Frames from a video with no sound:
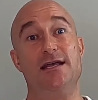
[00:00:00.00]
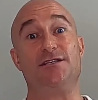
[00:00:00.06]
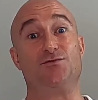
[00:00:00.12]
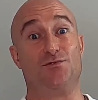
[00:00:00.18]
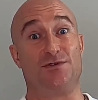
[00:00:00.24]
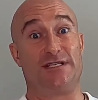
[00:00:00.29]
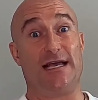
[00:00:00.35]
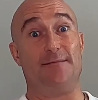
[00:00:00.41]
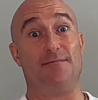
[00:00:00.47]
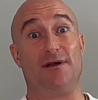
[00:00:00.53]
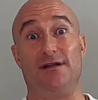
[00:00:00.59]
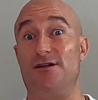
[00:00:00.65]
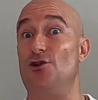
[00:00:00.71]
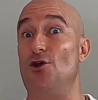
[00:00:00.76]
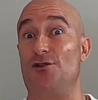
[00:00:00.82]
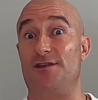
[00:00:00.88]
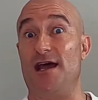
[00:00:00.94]
resentment,
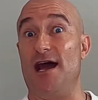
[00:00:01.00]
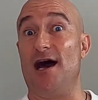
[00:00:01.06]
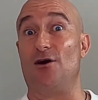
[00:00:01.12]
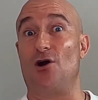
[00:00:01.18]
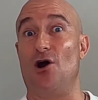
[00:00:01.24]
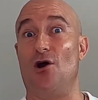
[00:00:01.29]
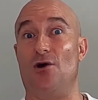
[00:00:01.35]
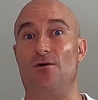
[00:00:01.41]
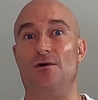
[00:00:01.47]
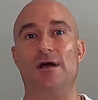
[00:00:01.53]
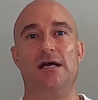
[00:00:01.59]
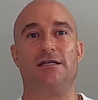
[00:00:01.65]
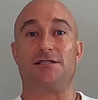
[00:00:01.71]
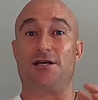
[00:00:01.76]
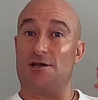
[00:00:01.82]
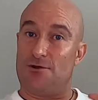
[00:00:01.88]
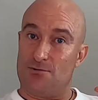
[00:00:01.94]
not the alcohol.
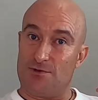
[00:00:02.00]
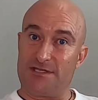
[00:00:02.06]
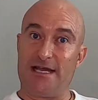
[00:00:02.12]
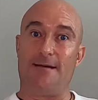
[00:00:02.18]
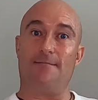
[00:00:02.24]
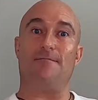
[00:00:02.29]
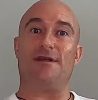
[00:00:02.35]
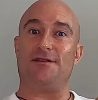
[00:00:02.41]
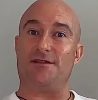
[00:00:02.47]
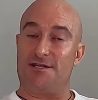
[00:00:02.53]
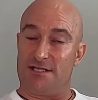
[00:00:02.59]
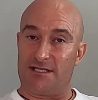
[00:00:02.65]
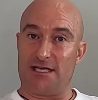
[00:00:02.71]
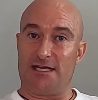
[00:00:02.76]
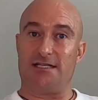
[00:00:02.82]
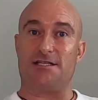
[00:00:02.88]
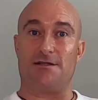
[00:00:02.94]
So the resentment, the
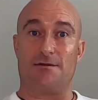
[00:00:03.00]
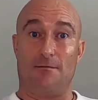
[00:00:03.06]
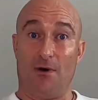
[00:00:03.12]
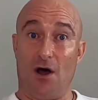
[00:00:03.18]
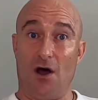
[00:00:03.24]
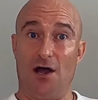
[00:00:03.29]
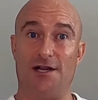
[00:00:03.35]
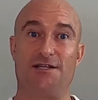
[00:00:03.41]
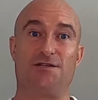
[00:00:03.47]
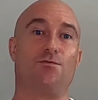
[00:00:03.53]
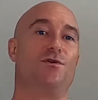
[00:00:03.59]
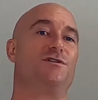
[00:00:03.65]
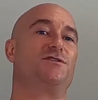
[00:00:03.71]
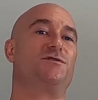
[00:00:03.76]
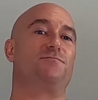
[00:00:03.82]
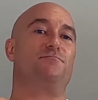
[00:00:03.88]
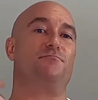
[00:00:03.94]
disease of the mind, is
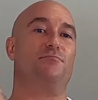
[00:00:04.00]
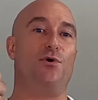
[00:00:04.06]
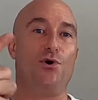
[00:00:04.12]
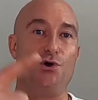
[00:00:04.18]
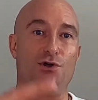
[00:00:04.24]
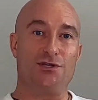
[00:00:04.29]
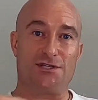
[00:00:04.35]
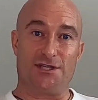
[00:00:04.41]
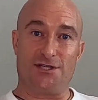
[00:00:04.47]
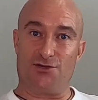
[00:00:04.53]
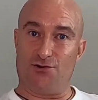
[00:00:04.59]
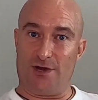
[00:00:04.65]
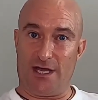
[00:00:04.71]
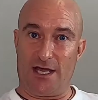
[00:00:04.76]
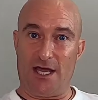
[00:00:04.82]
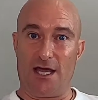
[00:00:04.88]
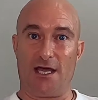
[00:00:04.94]
what spurs the
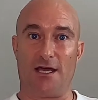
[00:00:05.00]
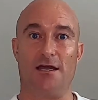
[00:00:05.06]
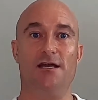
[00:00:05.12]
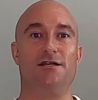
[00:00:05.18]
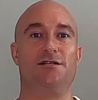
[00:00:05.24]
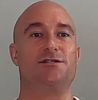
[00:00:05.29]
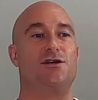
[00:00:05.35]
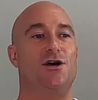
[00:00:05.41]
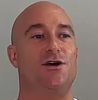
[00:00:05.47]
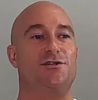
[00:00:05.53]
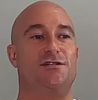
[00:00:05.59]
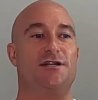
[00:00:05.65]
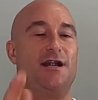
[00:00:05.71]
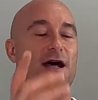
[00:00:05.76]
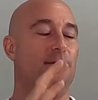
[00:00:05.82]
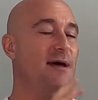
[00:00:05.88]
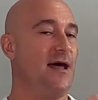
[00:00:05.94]
drinking, so to
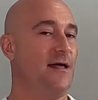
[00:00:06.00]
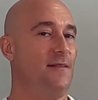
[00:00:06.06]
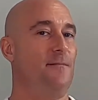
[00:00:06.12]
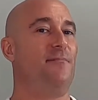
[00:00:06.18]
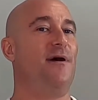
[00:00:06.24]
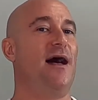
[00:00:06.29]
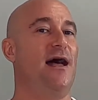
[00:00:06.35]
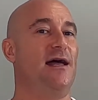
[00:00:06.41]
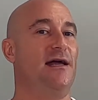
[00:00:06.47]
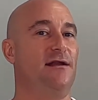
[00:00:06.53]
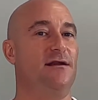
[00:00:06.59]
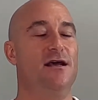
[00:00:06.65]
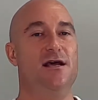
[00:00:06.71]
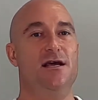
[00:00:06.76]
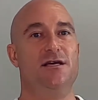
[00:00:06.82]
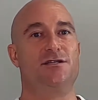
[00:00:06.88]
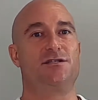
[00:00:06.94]
numb out the pain.
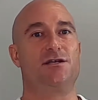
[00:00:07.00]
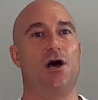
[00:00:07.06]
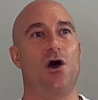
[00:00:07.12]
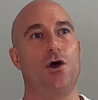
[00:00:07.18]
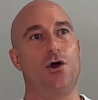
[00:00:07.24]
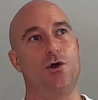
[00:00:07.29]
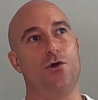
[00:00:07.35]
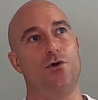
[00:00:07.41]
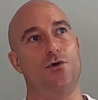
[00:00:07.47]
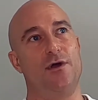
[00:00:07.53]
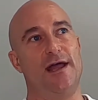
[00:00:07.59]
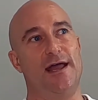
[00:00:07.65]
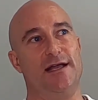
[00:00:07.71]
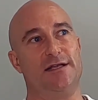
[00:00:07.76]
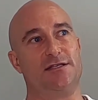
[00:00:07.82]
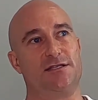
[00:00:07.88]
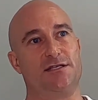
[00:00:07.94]
So
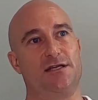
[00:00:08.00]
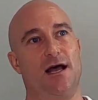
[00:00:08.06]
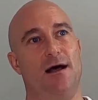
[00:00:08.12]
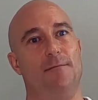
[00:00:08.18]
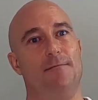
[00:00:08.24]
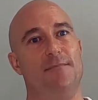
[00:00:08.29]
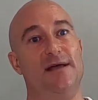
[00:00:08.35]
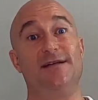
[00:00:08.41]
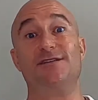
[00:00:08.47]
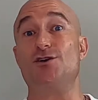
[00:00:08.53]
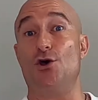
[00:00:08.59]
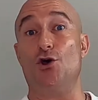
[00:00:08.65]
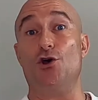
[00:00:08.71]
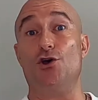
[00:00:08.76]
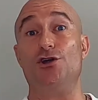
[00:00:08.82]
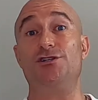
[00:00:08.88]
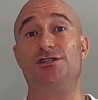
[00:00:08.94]
it's
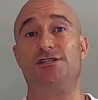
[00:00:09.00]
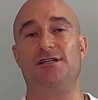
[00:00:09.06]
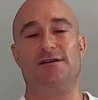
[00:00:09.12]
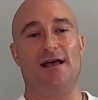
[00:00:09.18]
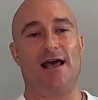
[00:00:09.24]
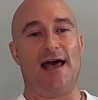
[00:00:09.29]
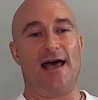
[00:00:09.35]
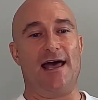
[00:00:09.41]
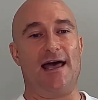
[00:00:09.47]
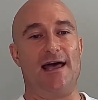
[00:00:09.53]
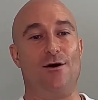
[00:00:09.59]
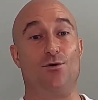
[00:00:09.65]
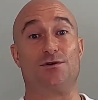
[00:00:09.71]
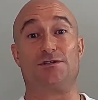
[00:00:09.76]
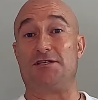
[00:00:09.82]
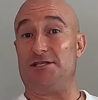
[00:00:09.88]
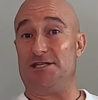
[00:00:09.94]
urged
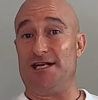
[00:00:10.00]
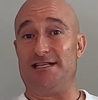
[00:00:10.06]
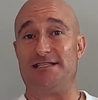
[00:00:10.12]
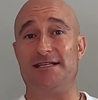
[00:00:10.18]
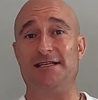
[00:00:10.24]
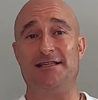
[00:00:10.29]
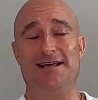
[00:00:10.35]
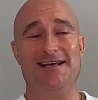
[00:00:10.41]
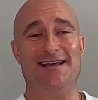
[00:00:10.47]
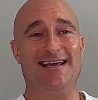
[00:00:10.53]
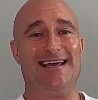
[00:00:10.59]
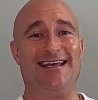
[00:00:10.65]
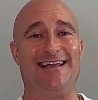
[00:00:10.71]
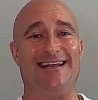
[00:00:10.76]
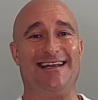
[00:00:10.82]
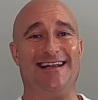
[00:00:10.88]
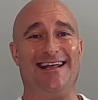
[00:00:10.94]
or suggested
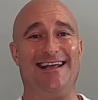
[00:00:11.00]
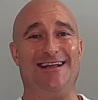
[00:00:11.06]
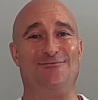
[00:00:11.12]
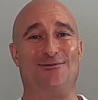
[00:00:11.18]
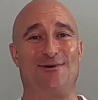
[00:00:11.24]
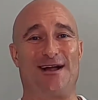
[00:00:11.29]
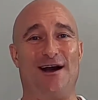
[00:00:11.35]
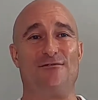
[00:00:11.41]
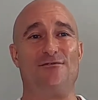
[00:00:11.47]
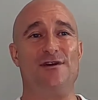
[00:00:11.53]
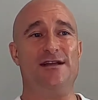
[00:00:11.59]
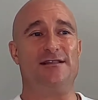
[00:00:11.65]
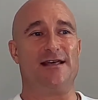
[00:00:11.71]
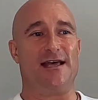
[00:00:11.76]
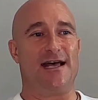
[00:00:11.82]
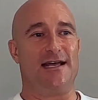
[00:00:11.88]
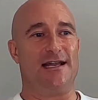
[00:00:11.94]
in recovery
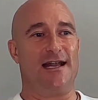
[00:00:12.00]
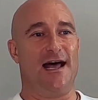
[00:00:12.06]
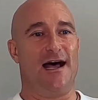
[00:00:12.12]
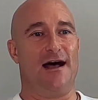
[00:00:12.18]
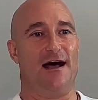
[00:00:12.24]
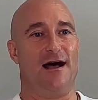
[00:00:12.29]
that